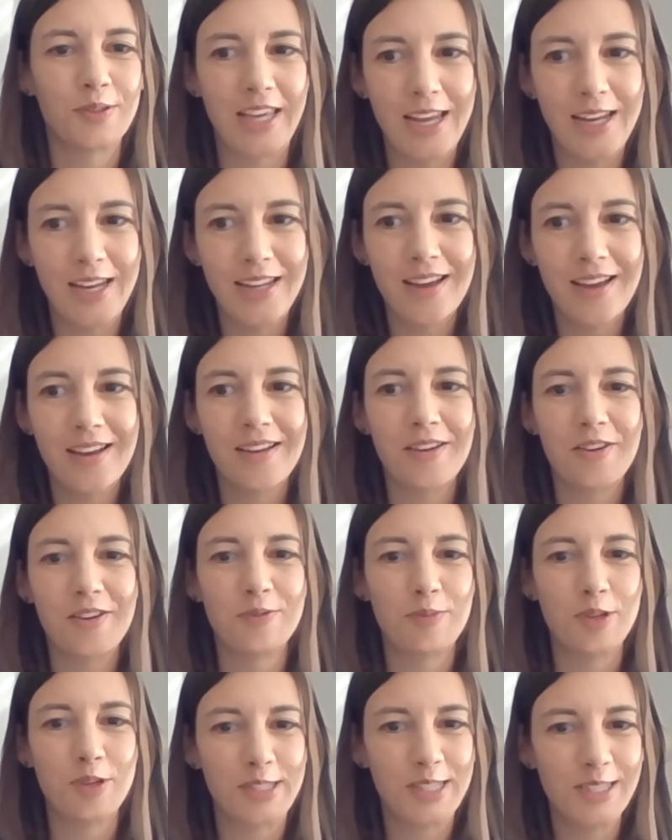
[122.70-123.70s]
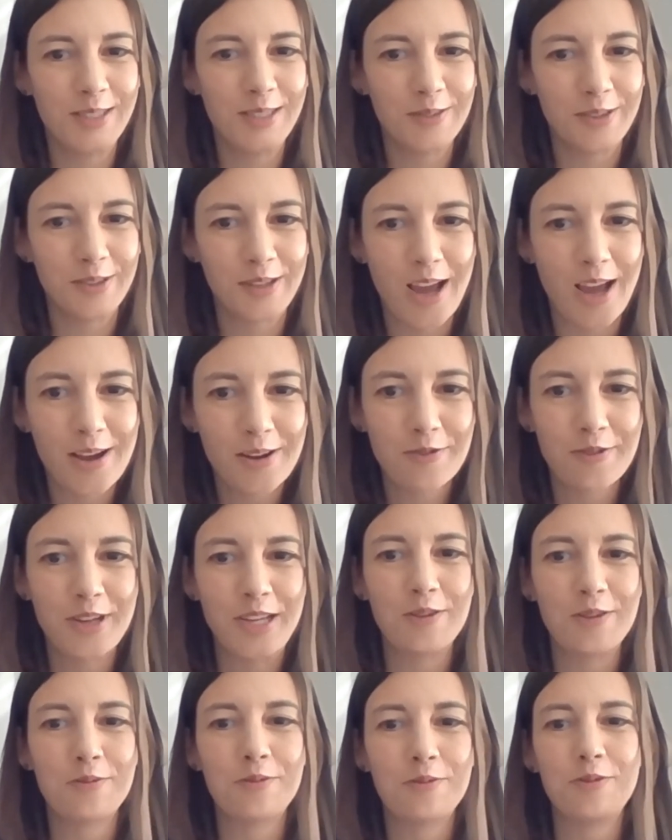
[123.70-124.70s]
Kenya, on Brazil, on
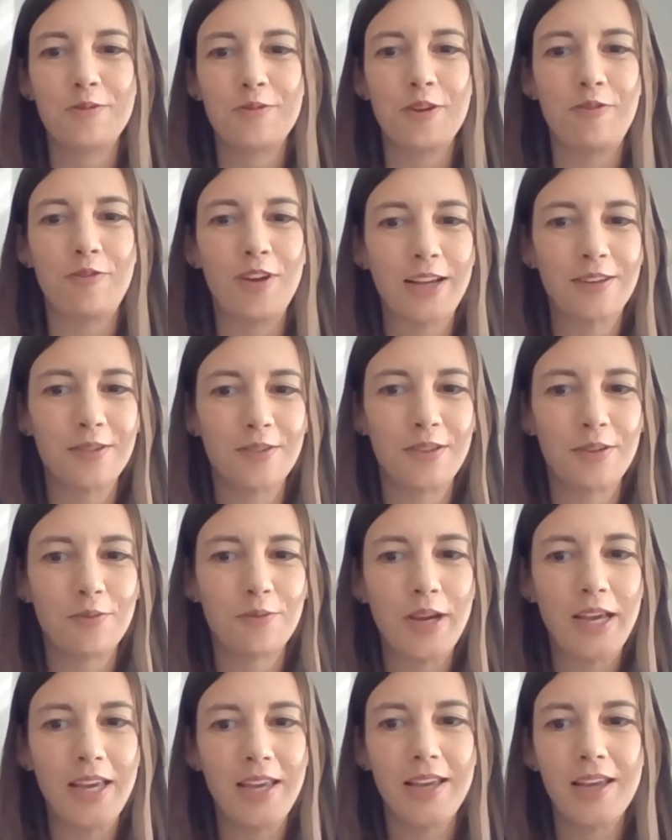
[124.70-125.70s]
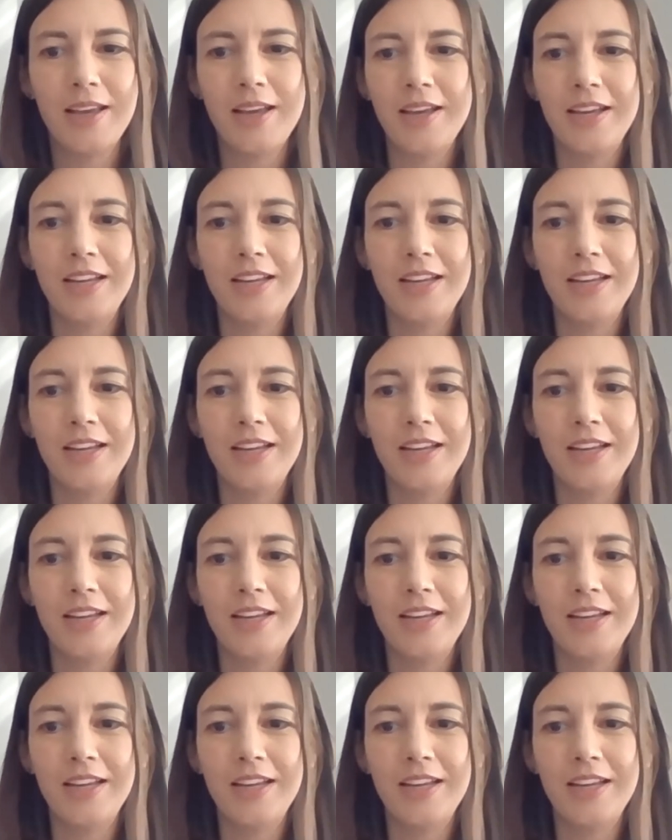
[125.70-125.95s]
Hungary, who will reflect on the way